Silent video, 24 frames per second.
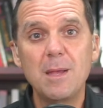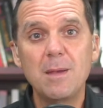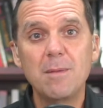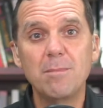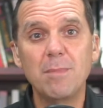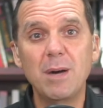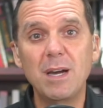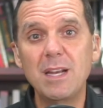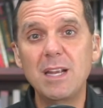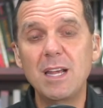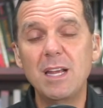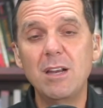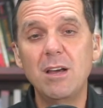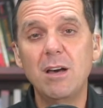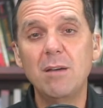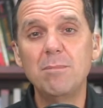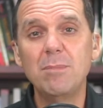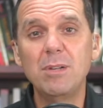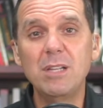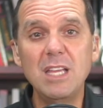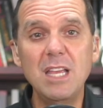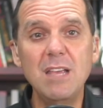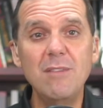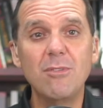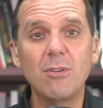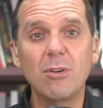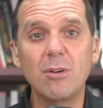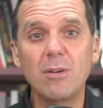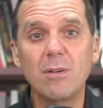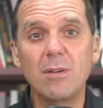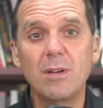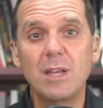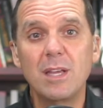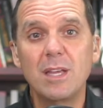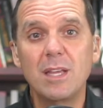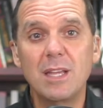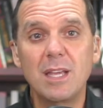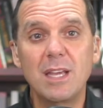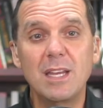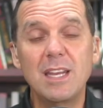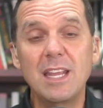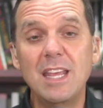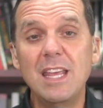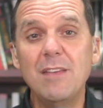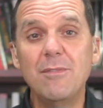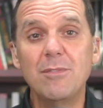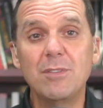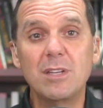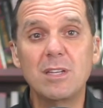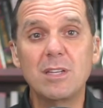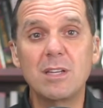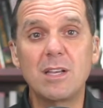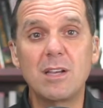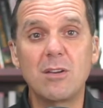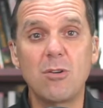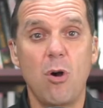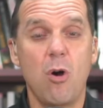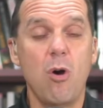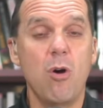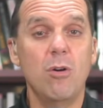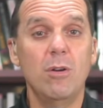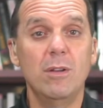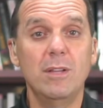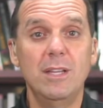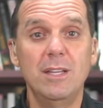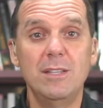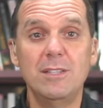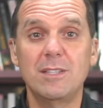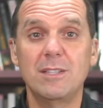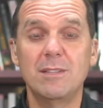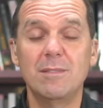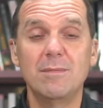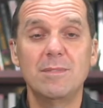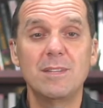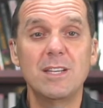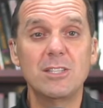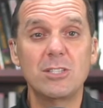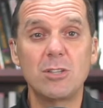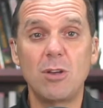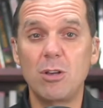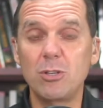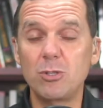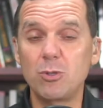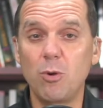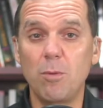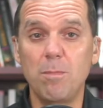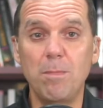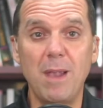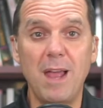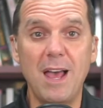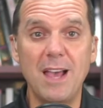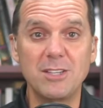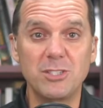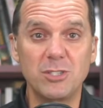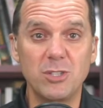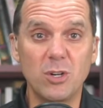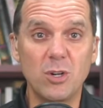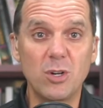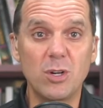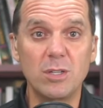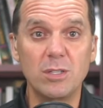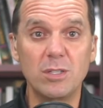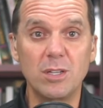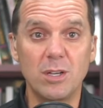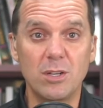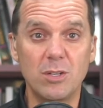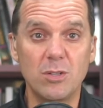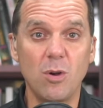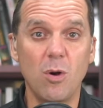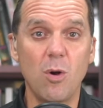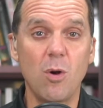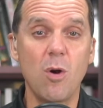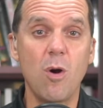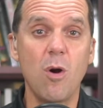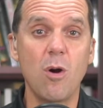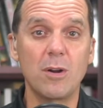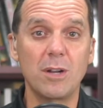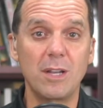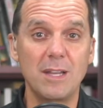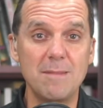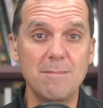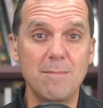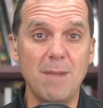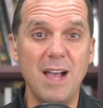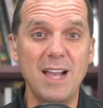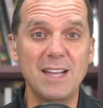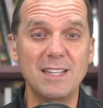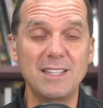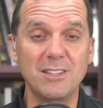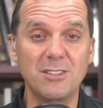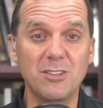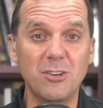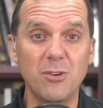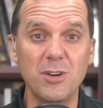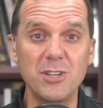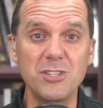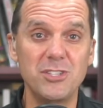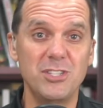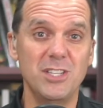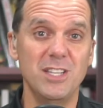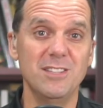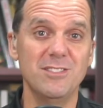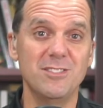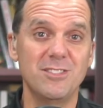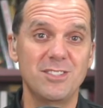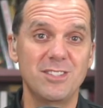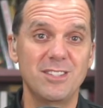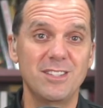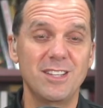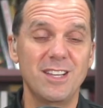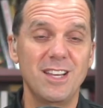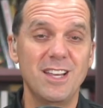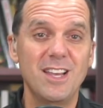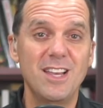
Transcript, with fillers: but an unbeliever, and even, car listen, this also applies to the carnally minded Christians.